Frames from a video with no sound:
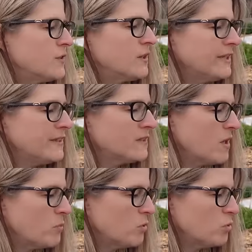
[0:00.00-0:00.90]
So this
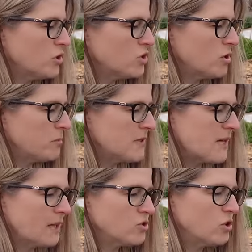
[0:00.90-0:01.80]
type of wood chip is
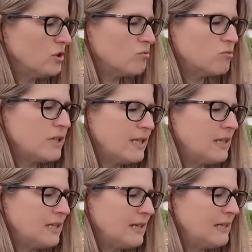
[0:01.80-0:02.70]
actually
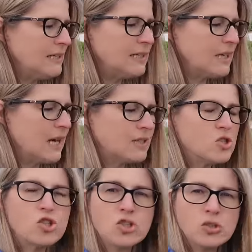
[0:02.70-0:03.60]
really clean and
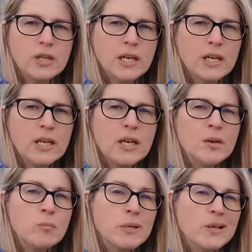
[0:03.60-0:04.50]
chunky
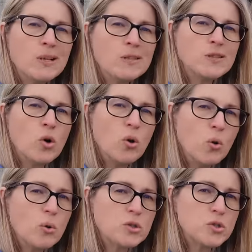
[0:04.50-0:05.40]
because
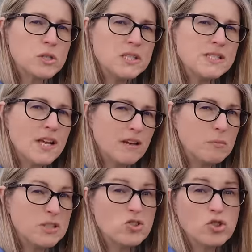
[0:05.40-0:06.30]
whole trees have
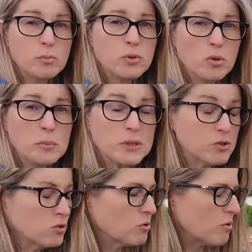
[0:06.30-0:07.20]
been chopped up
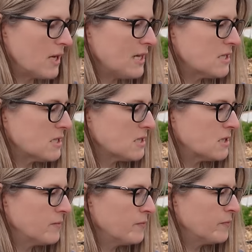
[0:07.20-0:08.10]
to create
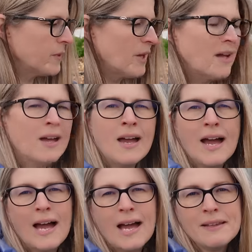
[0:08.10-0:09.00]
it.
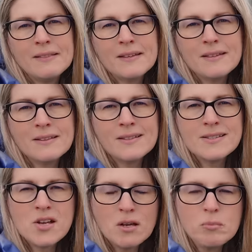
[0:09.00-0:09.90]
And the
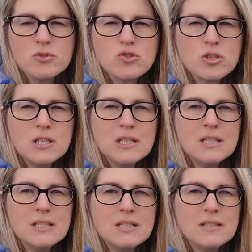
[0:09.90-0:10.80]
type of tree
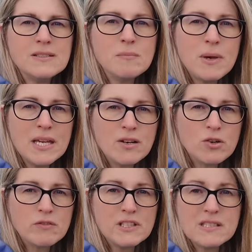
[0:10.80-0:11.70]
it is made out of